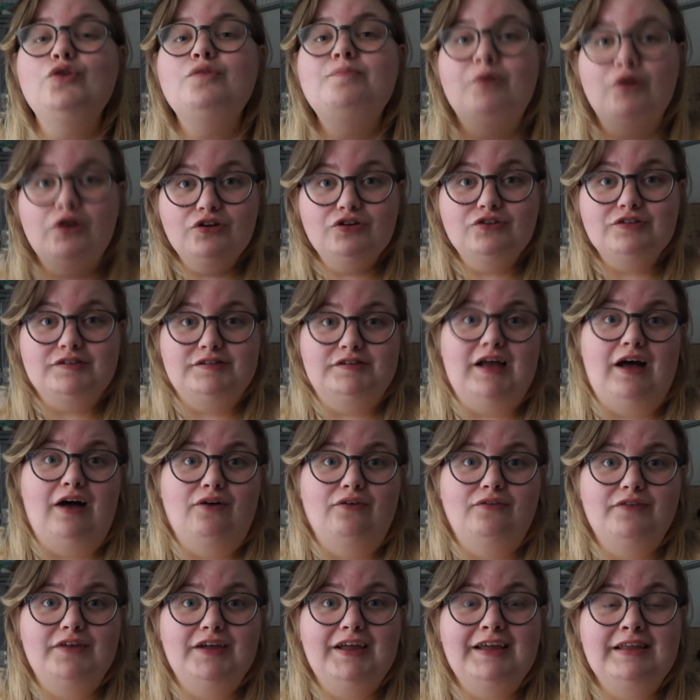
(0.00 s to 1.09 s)
put
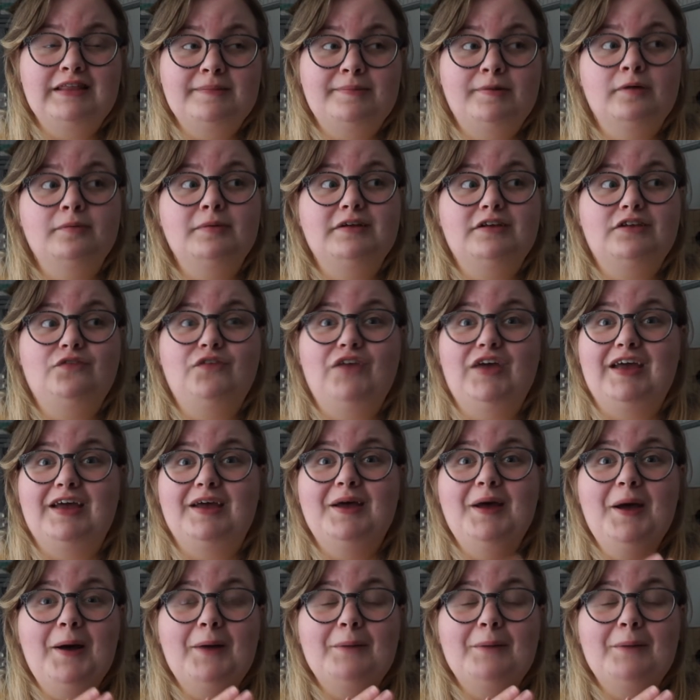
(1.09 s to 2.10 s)
yourself in the public sphere